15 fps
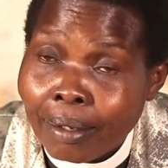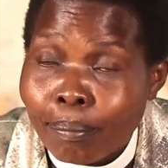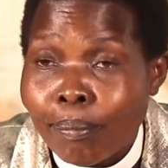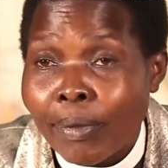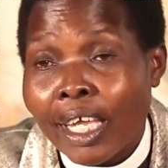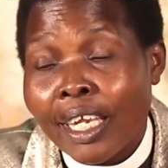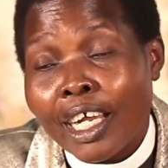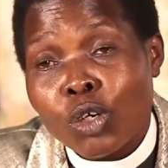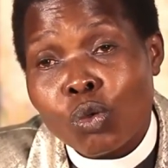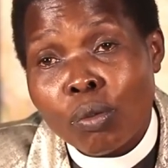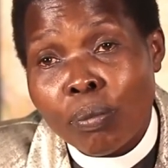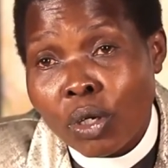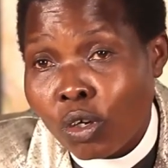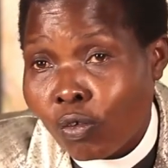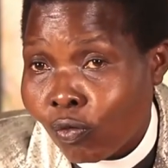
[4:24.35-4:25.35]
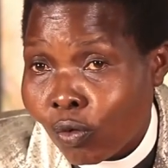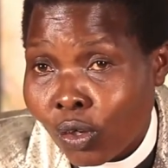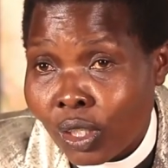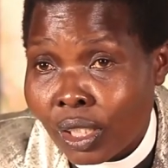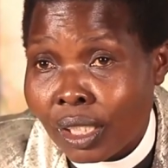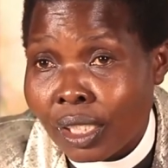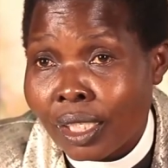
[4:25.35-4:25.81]
Men and women of
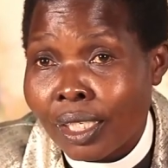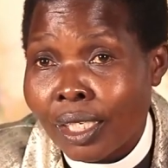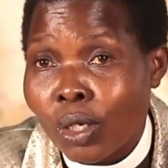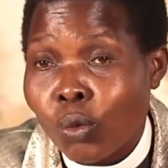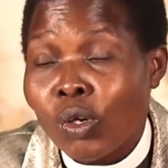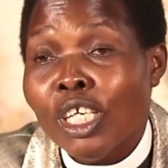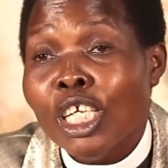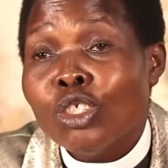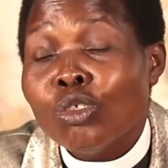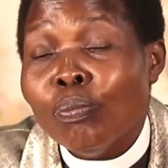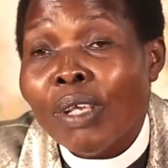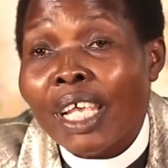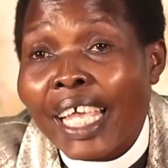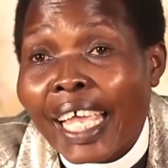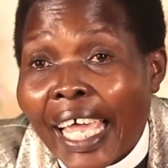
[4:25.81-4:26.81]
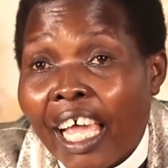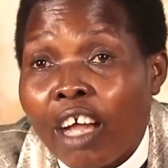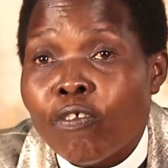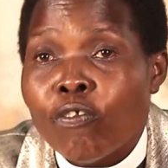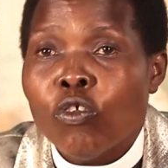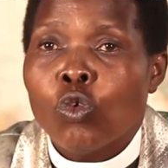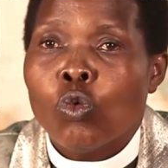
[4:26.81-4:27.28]
God, we need to be
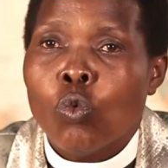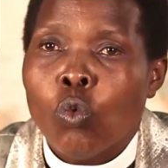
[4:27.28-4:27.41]
careful